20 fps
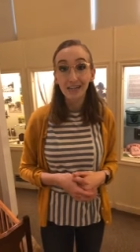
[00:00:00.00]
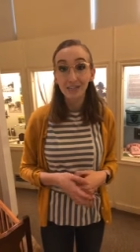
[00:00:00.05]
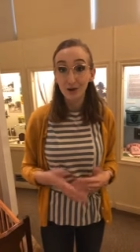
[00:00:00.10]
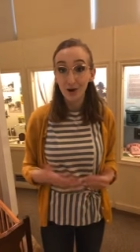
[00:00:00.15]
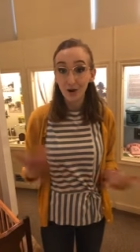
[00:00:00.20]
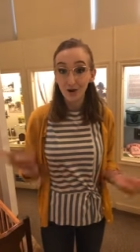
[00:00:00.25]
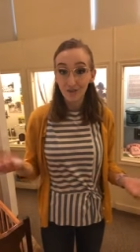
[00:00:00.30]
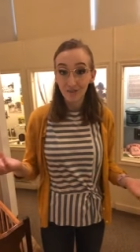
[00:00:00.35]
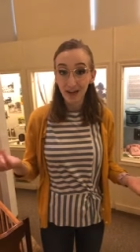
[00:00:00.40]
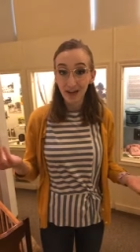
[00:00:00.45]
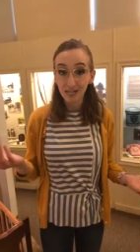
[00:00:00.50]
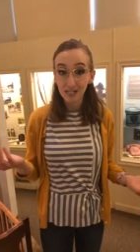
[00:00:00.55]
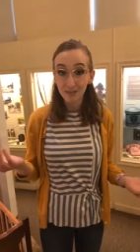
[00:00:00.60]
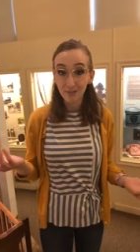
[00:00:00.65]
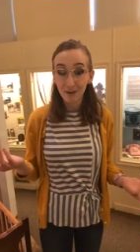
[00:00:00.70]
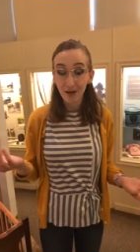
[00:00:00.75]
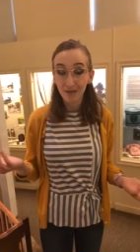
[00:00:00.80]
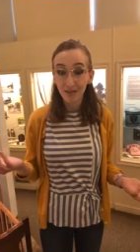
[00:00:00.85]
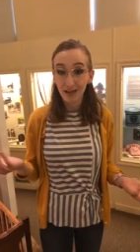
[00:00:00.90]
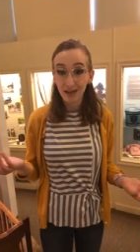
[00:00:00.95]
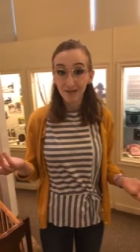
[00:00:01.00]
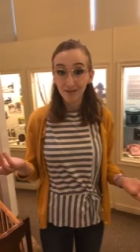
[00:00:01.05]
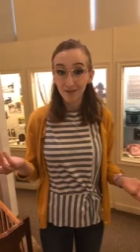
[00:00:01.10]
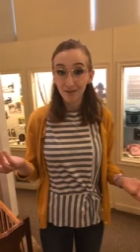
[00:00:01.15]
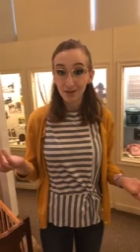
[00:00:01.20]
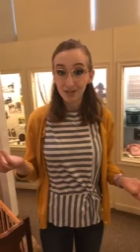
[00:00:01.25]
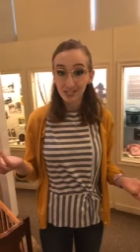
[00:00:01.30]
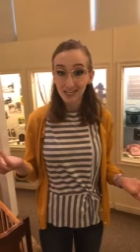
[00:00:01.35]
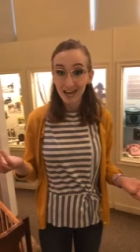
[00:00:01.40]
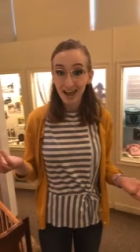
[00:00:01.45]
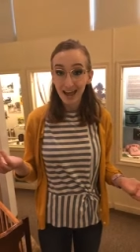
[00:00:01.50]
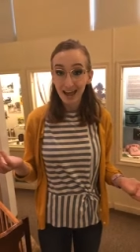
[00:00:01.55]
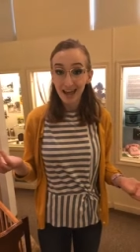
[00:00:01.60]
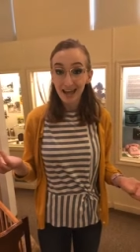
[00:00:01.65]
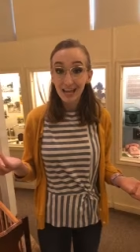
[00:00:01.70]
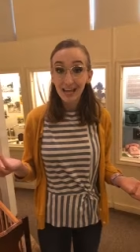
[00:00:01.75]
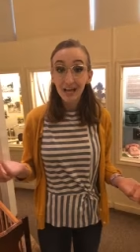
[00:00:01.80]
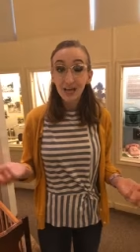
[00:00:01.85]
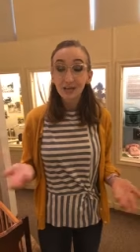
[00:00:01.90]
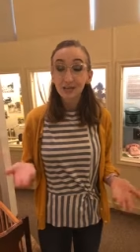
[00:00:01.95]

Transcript: his artifact spotlight for today.